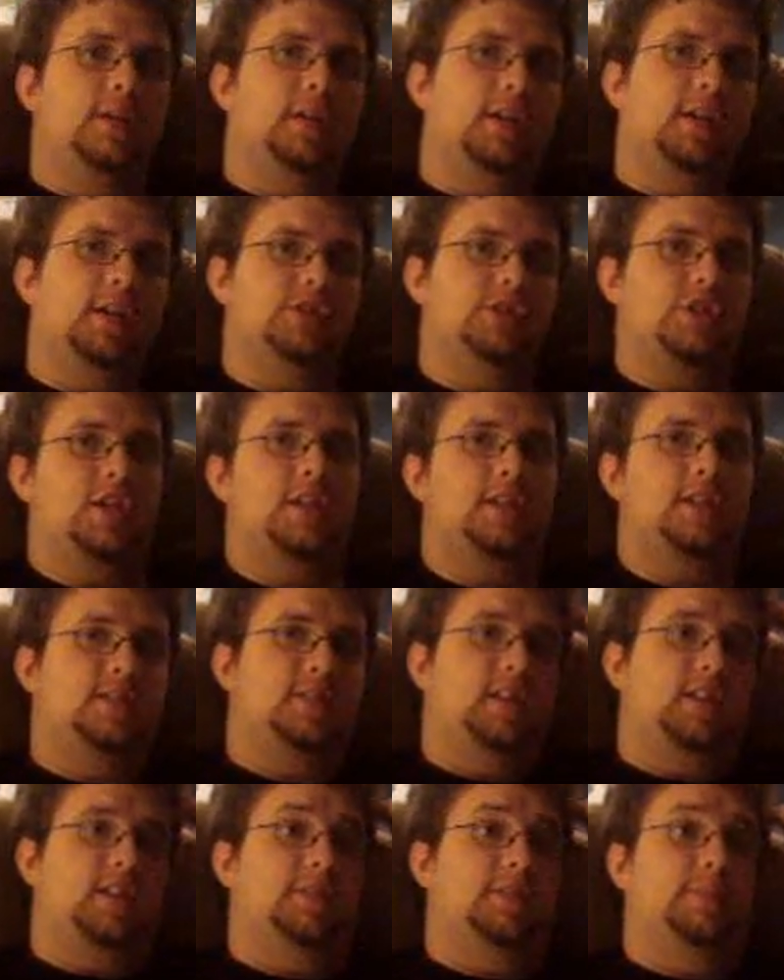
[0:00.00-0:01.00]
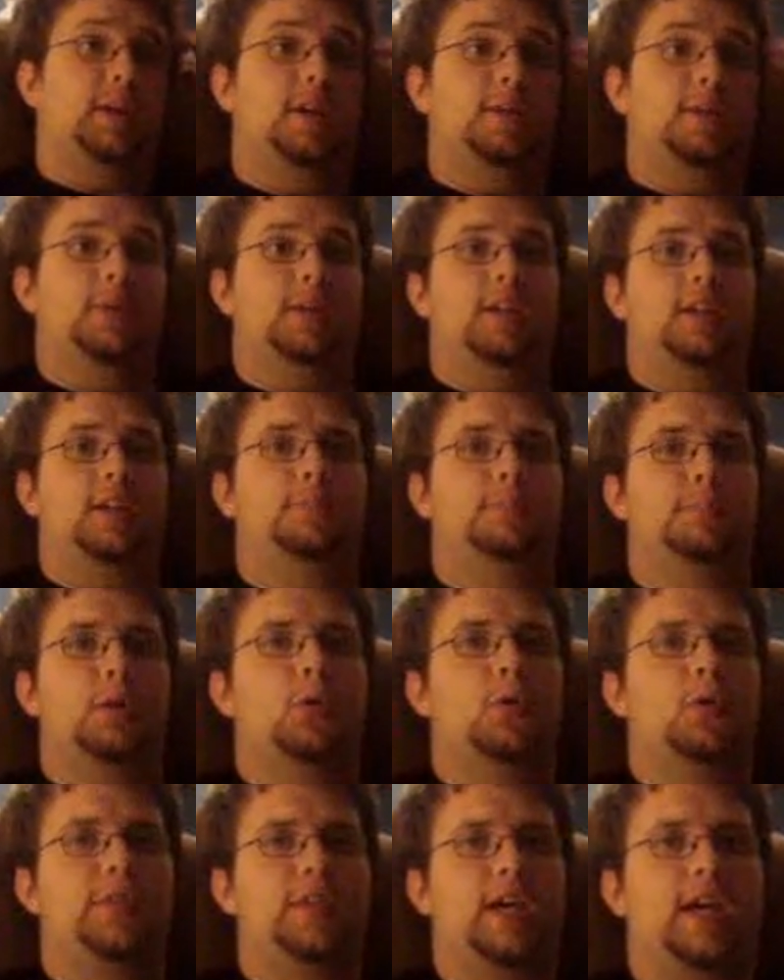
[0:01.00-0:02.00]
Punk and John Cena, in my opinion,
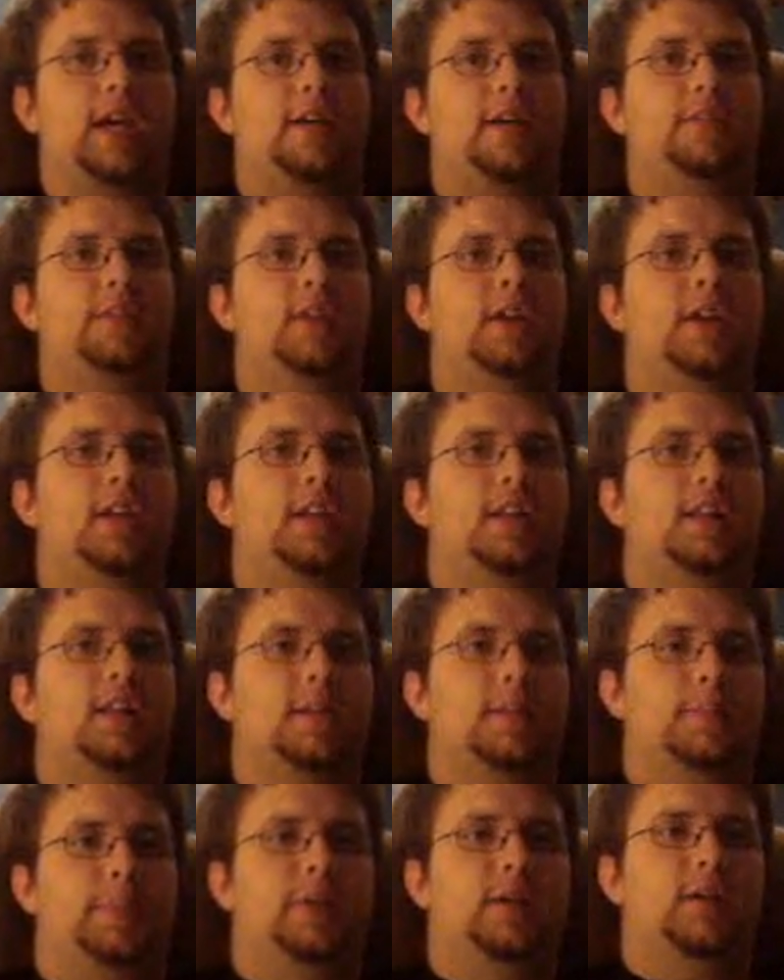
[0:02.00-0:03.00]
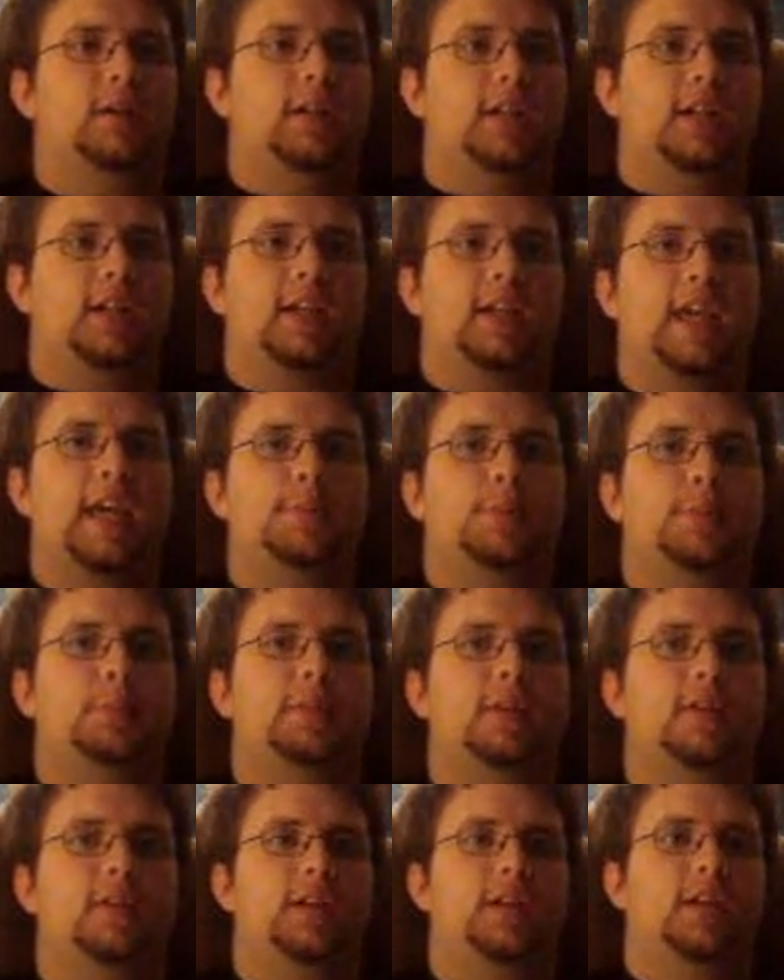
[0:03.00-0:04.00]
both have the ability and the
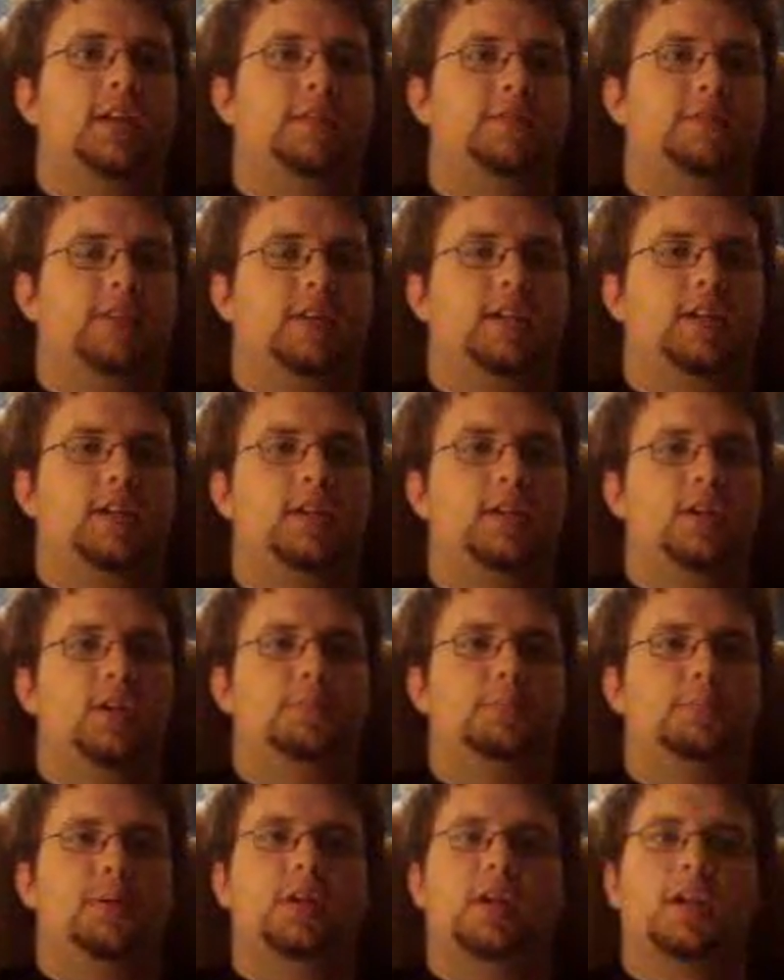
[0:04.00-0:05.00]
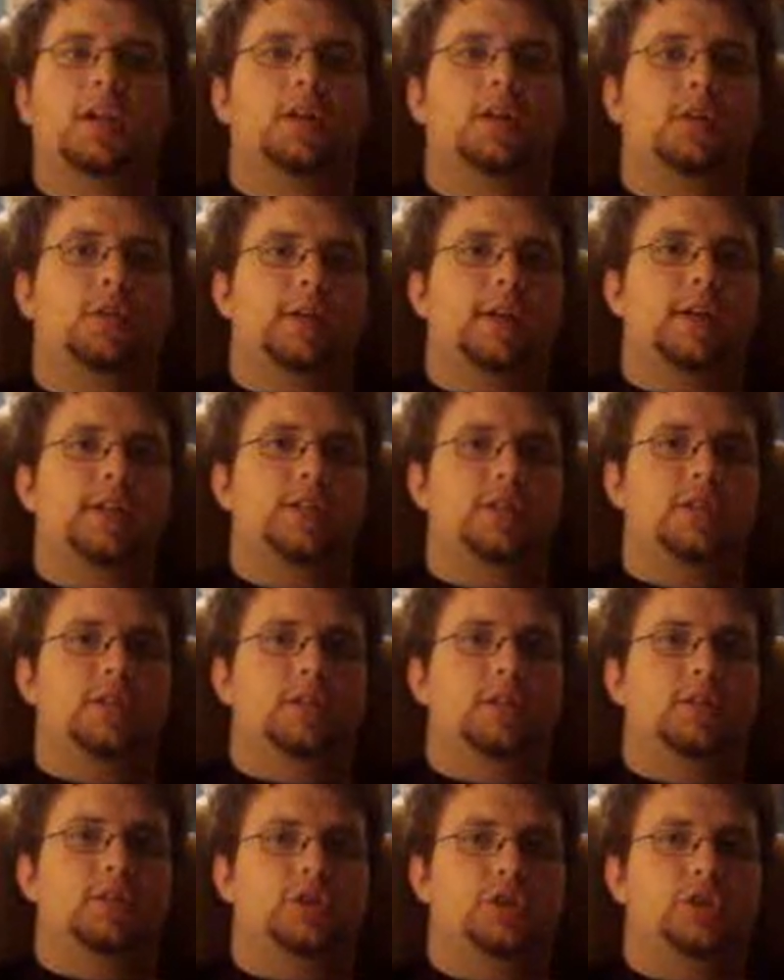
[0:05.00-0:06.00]
capability of putting on a great
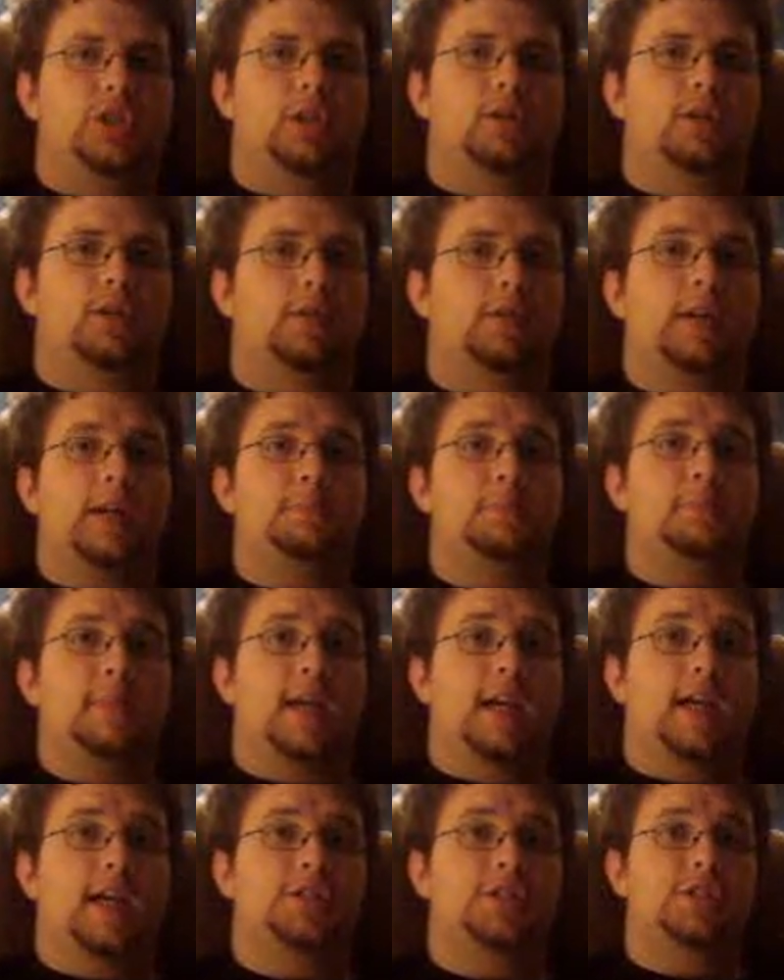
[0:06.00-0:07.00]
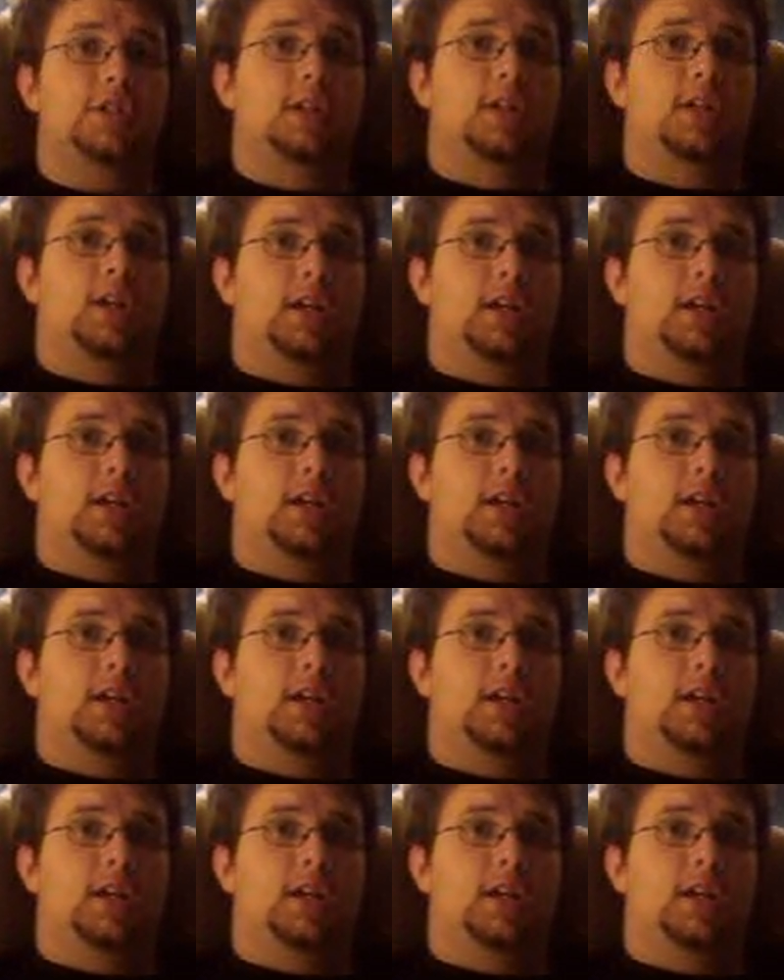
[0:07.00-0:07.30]
show, a great match.